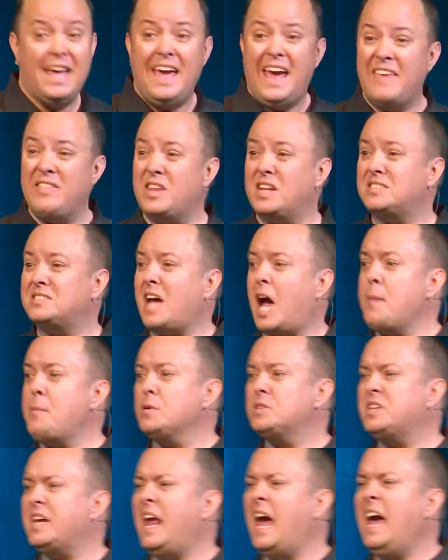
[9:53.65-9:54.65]
And the
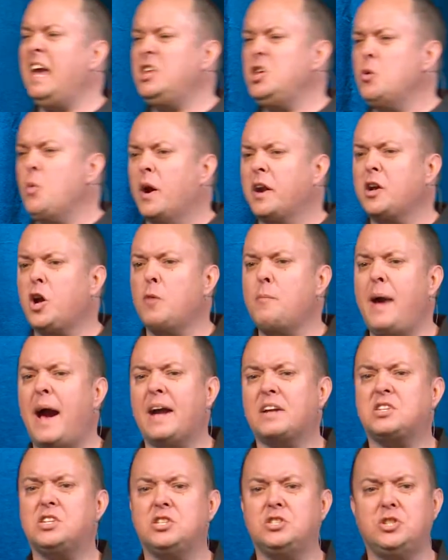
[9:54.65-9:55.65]
disciples said, hey, you want to go
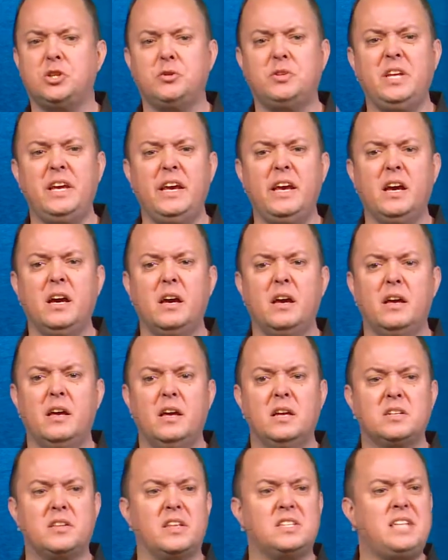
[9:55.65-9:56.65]
back to Judea,
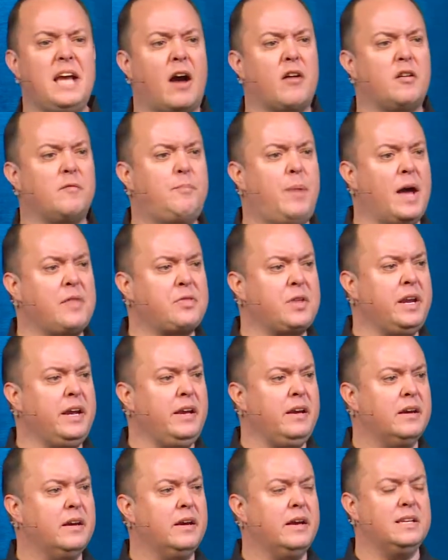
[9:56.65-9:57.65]
to the town of
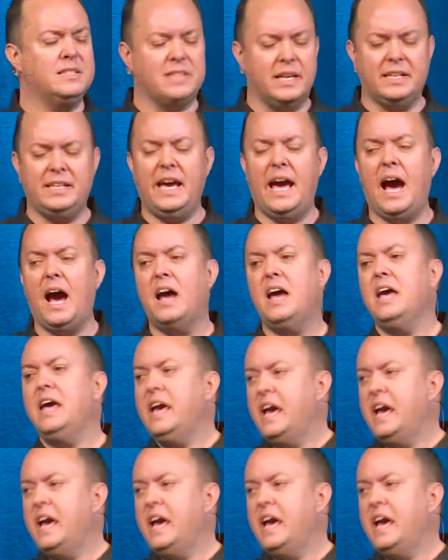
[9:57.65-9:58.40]
Bethany? He's like, yeah.